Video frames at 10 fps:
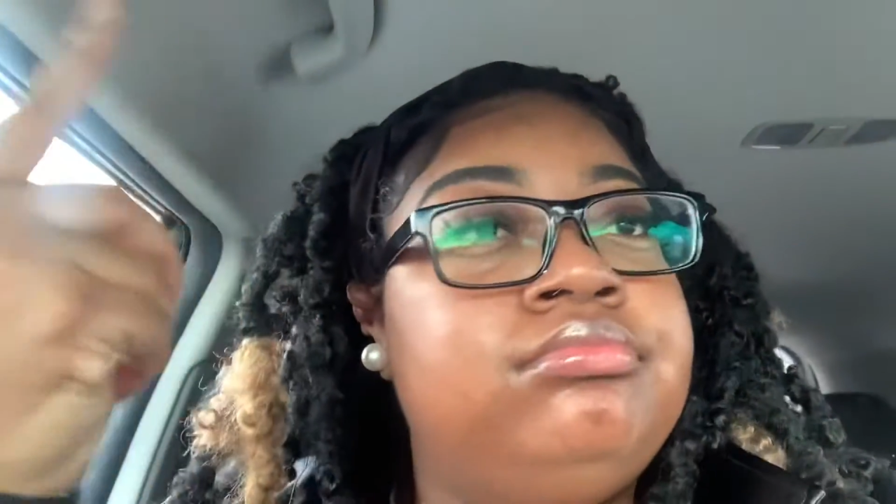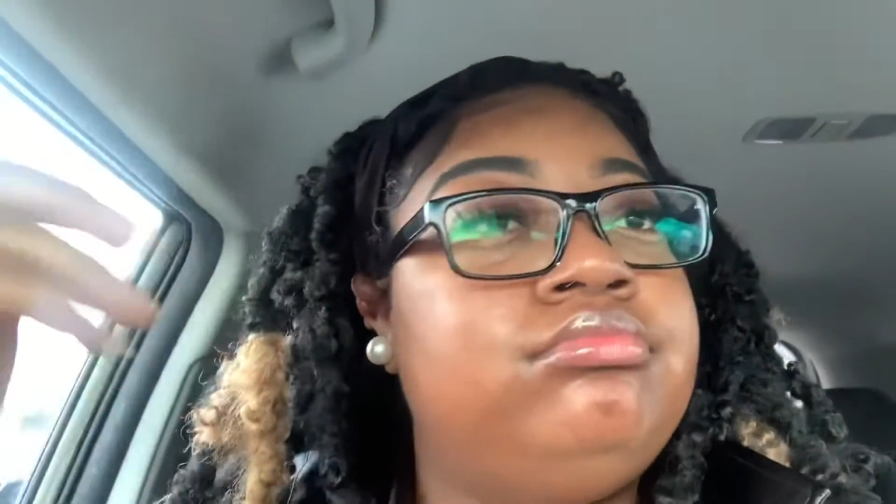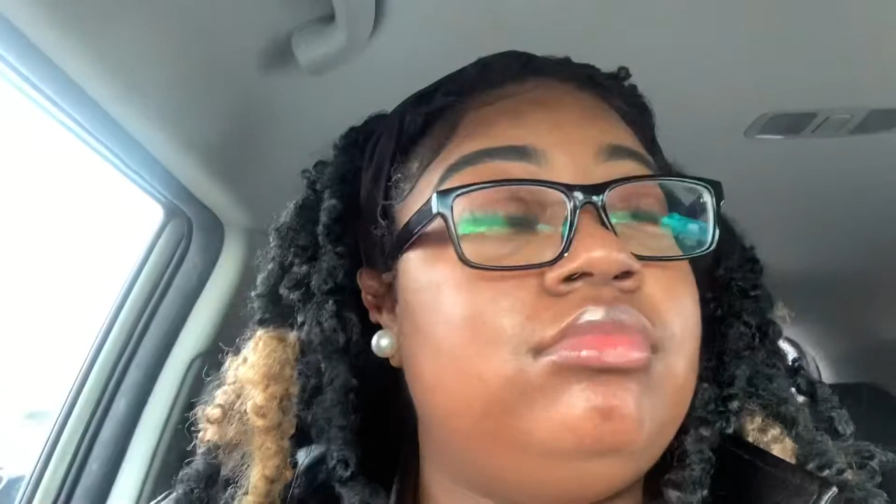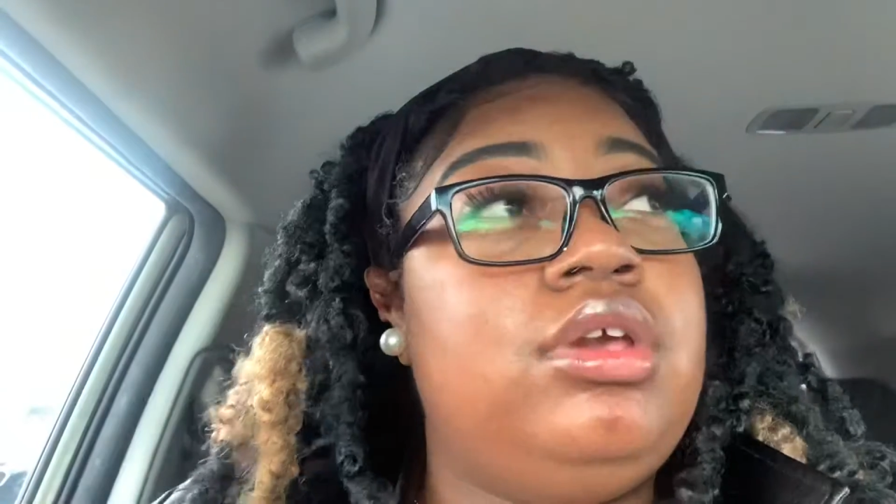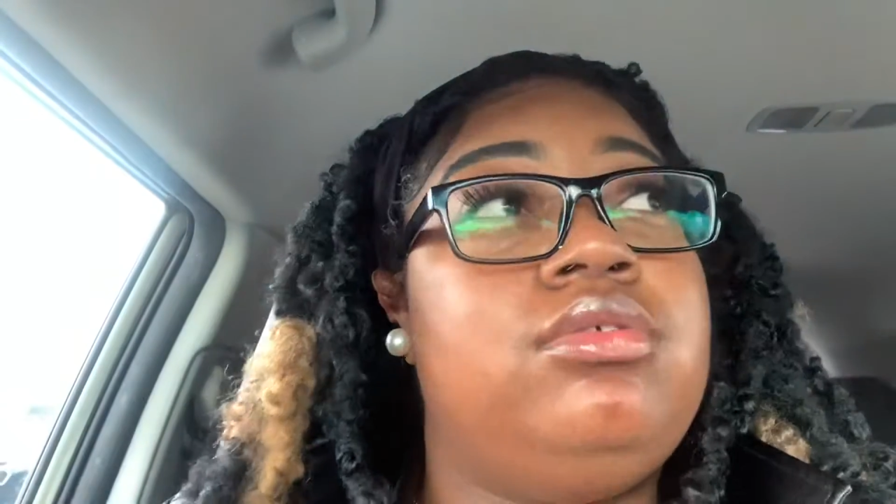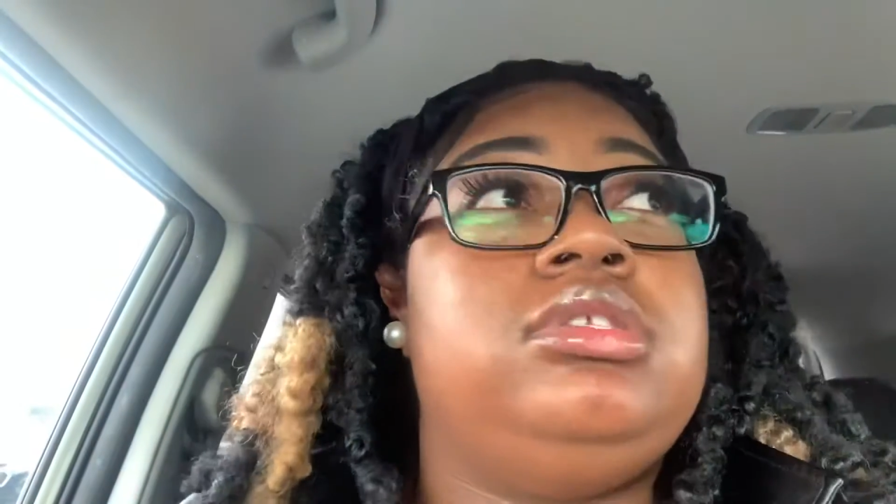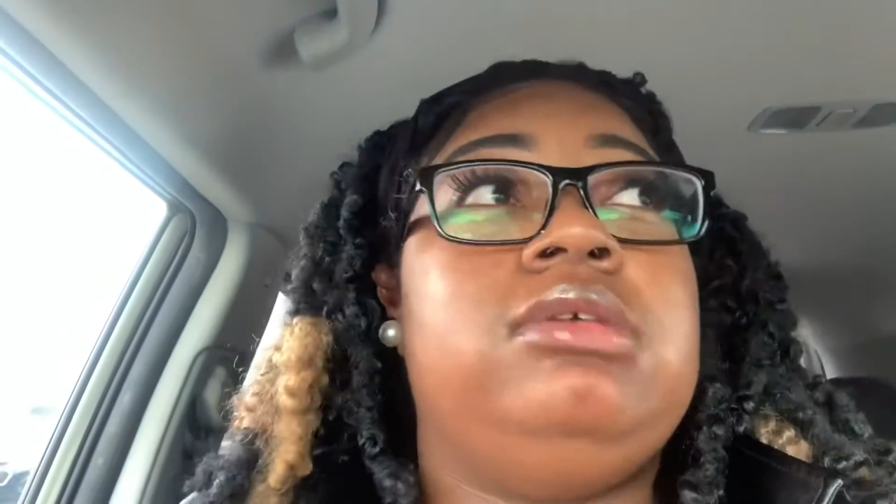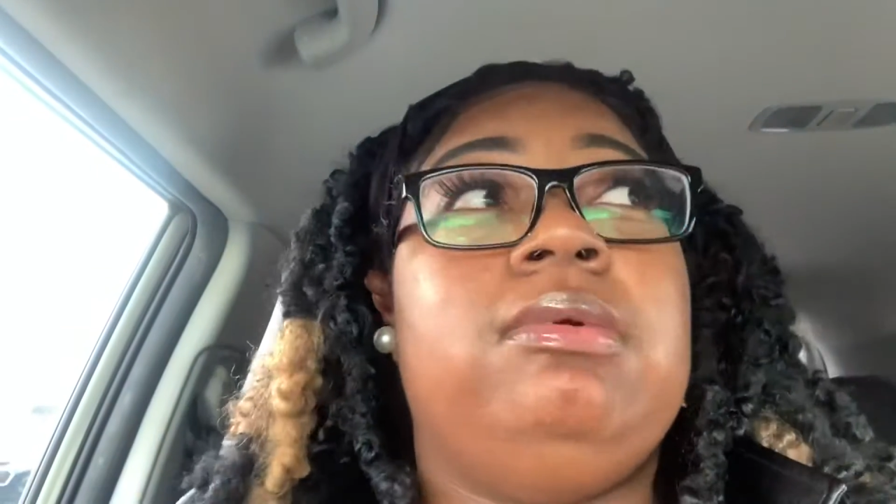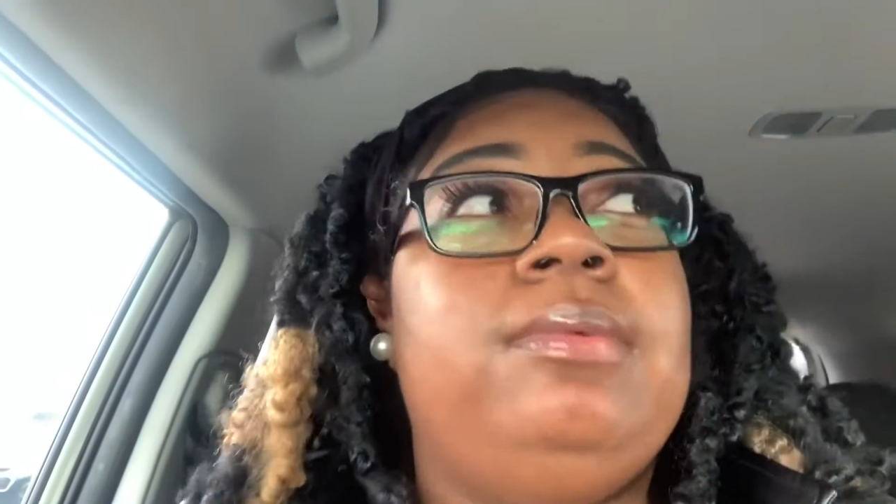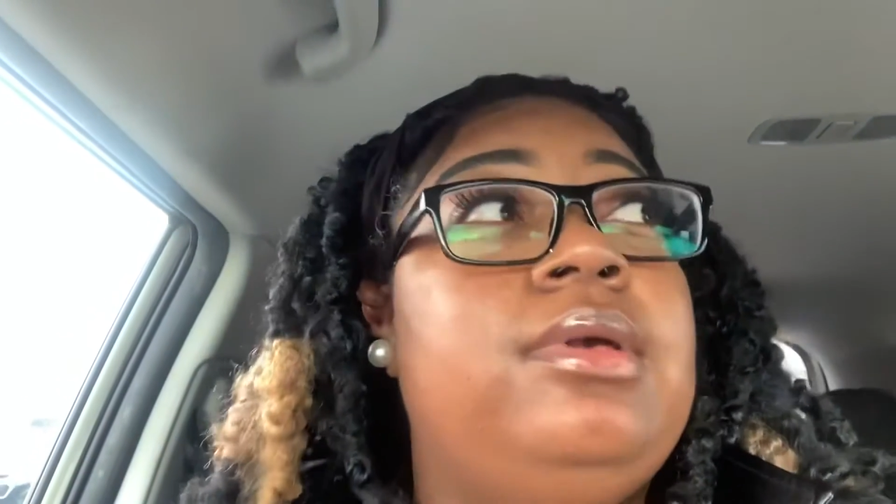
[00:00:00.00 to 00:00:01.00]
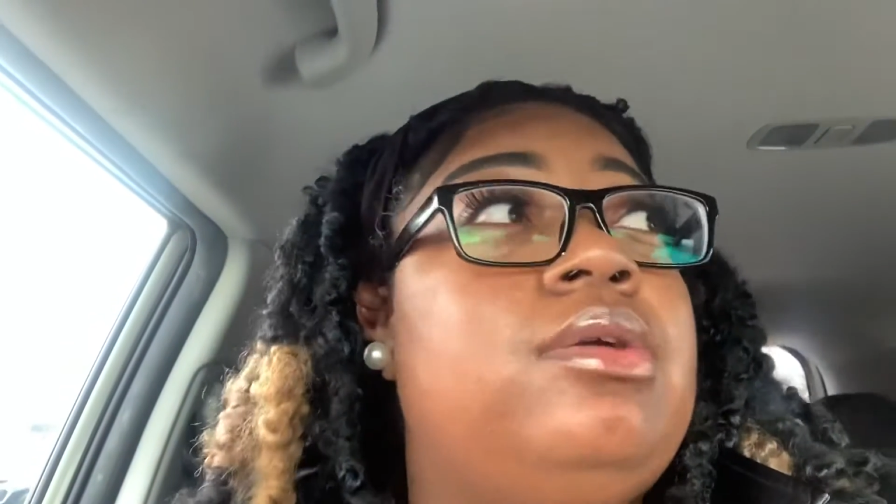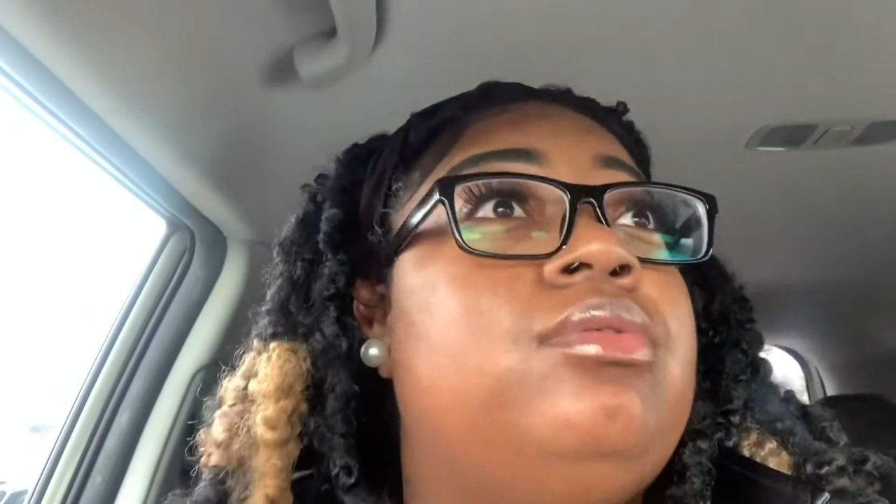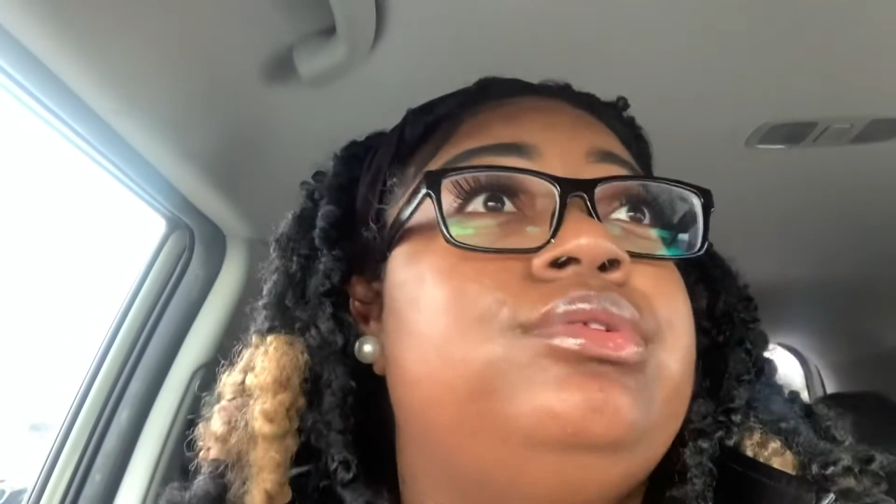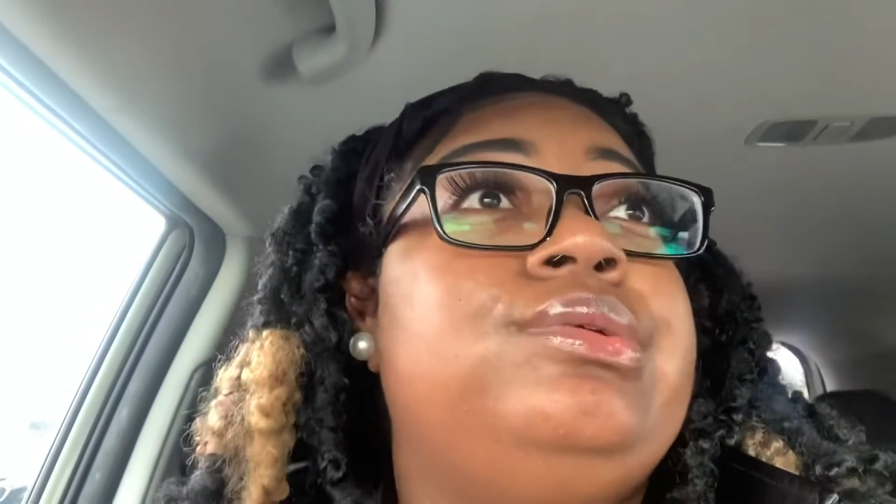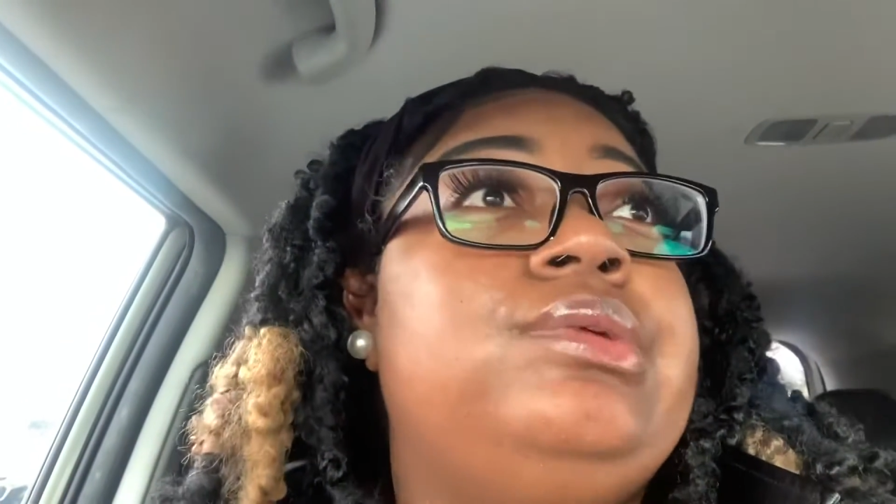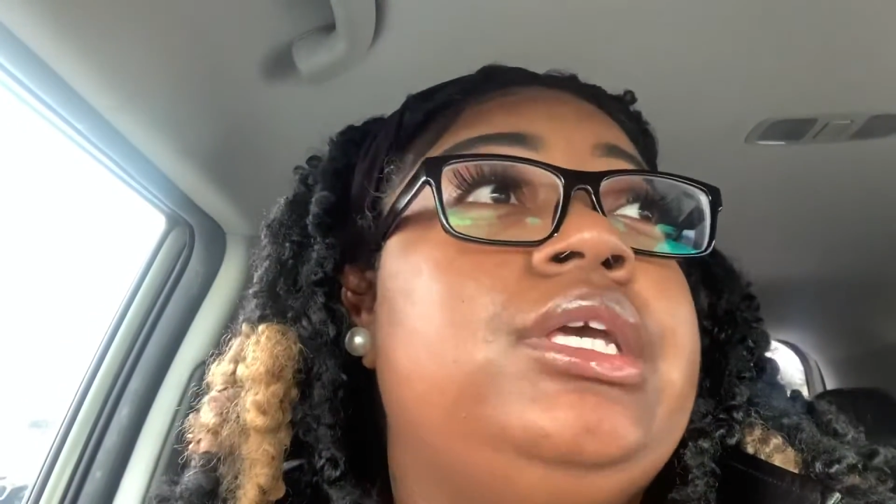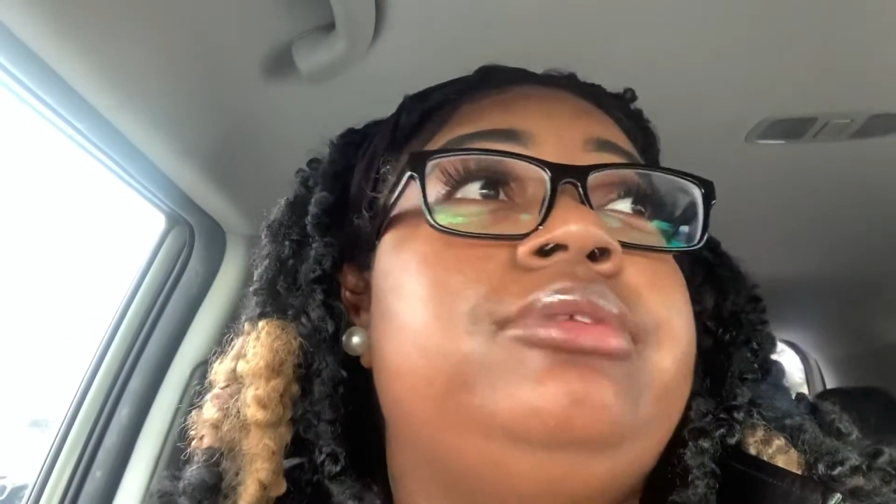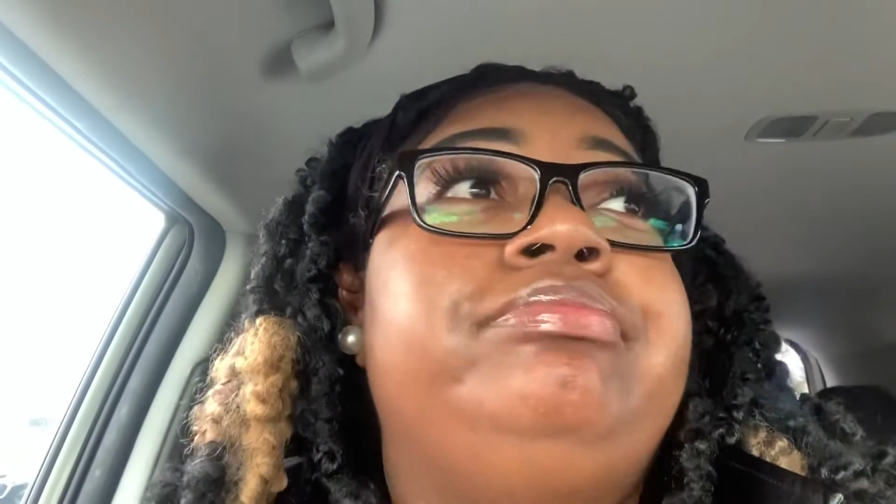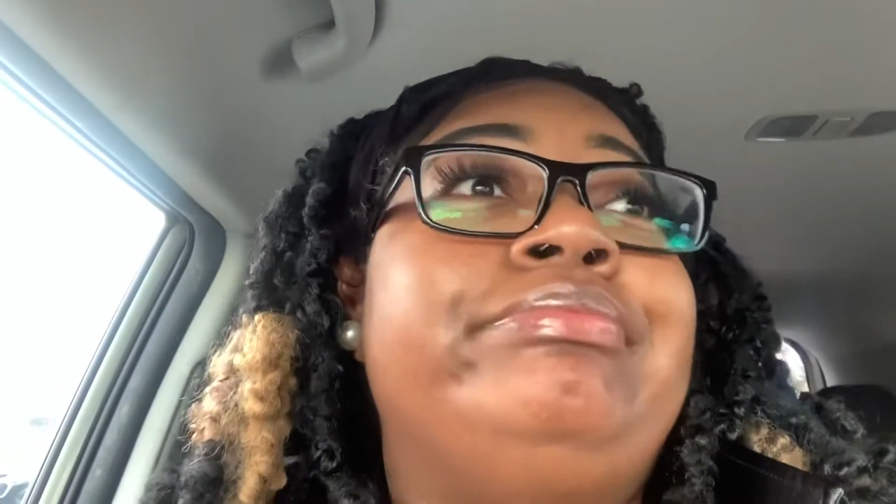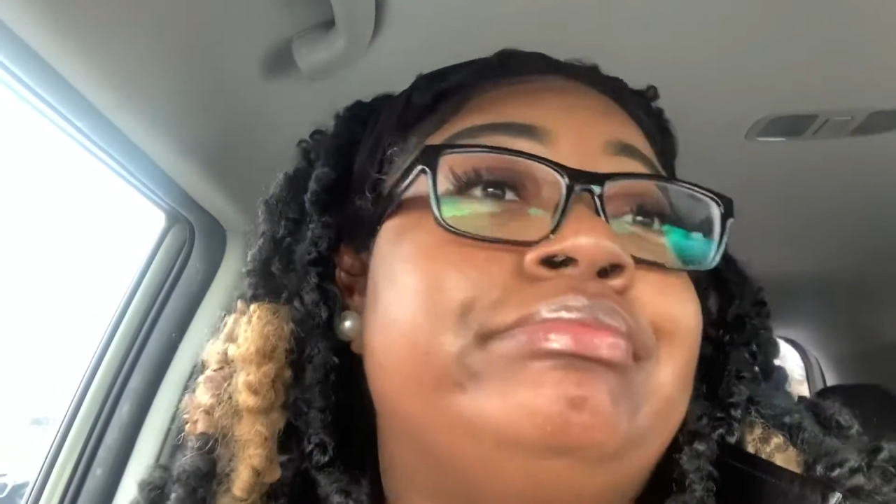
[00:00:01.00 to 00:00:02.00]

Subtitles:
we gonna see what we gonna do then.